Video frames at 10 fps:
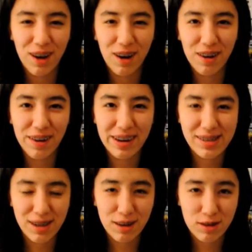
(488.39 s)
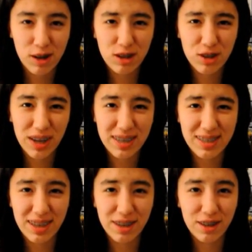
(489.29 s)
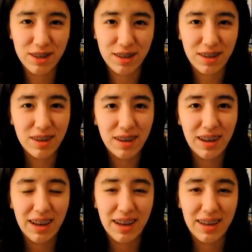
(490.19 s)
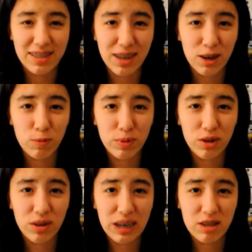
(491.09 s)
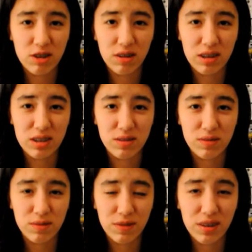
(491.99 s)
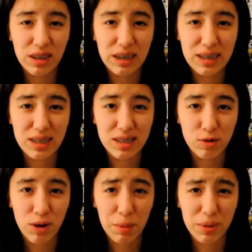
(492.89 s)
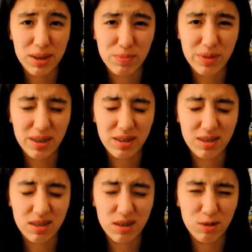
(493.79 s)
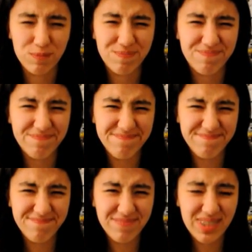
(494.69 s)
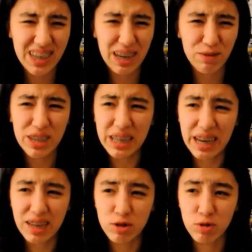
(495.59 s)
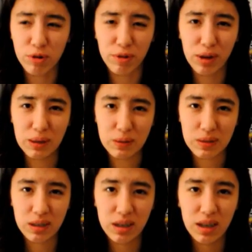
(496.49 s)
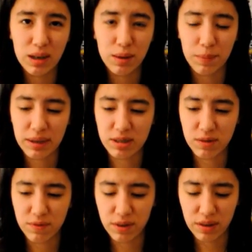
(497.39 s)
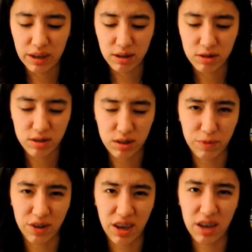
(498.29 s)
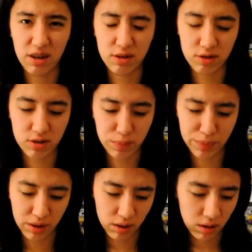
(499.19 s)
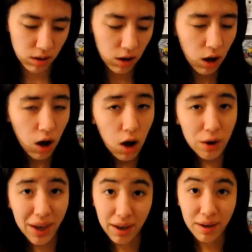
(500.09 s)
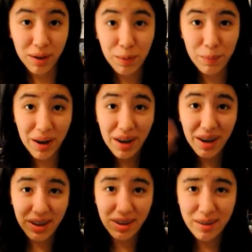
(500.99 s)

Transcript: Alright, I'll talk to you guys later, and I hope you guys aren't feeling as crappy as me. So, I really hate sore throats. Makes it feel like you're suffocating or something. Okay, bye.